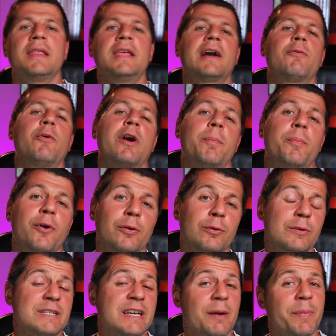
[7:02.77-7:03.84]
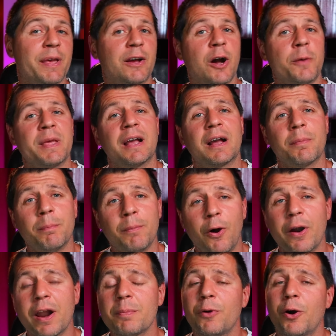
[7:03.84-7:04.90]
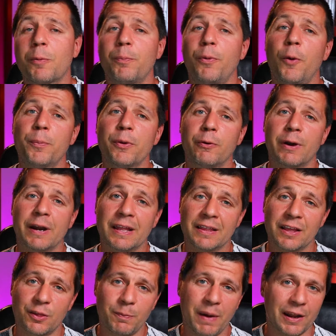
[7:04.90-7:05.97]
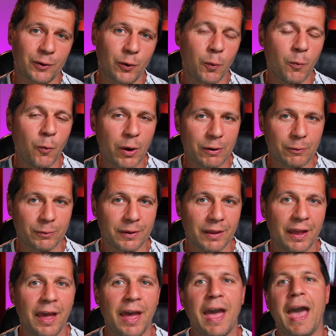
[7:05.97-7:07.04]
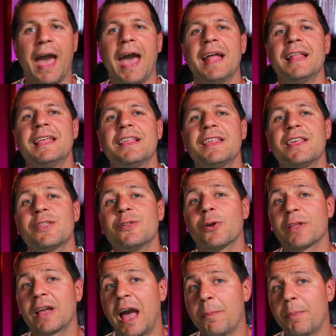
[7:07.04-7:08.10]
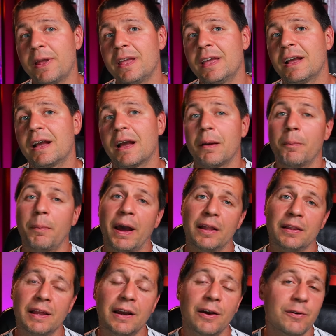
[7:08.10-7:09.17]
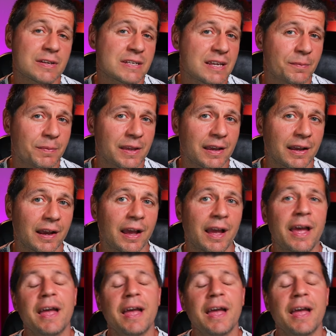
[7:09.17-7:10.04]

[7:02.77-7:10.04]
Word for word: The Aqara products are becoming more and more popular in the smart home world and this is not happening by luck or something.